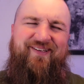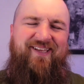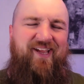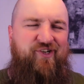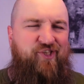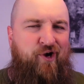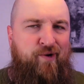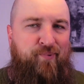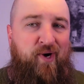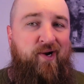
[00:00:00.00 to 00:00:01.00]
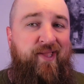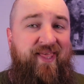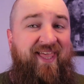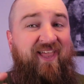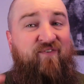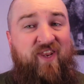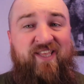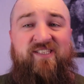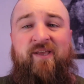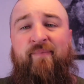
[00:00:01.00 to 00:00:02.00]
here's the hard part. If it
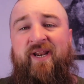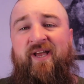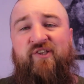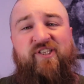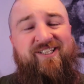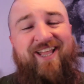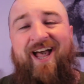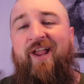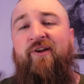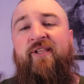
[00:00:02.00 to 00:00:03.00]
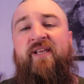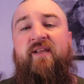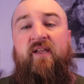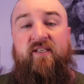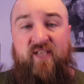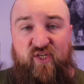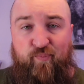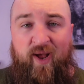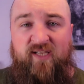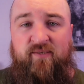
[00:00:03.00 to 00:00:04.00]
is somebody else entirely, because that's
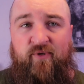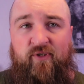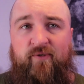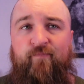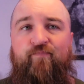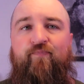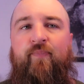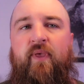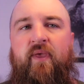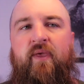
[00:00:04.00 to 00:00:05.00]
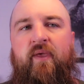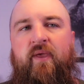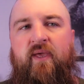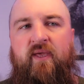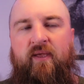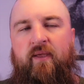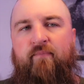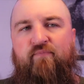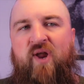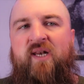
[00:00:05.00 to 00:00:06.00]
possible,
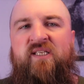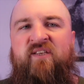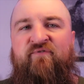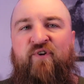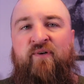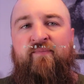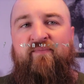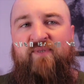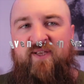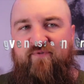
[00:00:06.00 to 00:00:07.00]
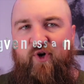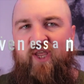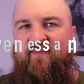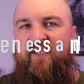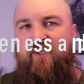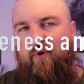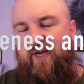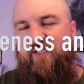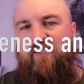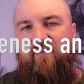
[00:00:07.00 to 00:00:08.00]
practice some forgiveness and
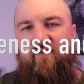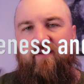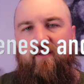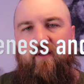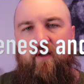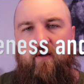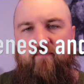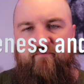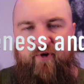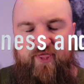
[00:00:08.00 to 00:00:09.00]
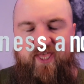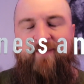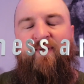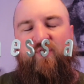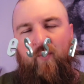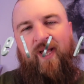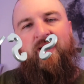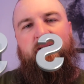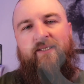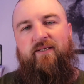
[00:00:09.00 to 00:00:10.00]
grace for them as
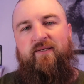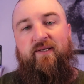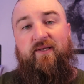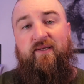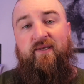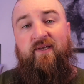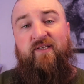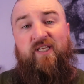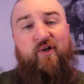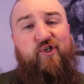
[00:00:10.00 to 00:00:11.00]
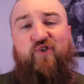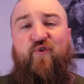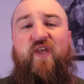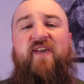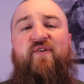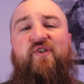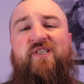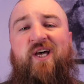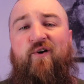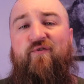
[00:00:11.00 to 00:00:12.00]
well. Don't just forgive
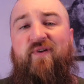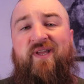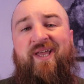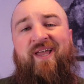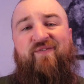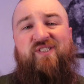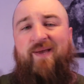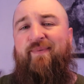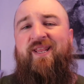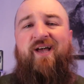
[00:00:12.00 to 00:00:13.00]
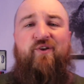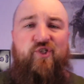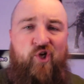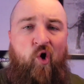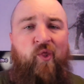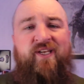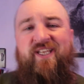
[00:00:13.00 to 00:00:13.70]
yourself. If somebody else totally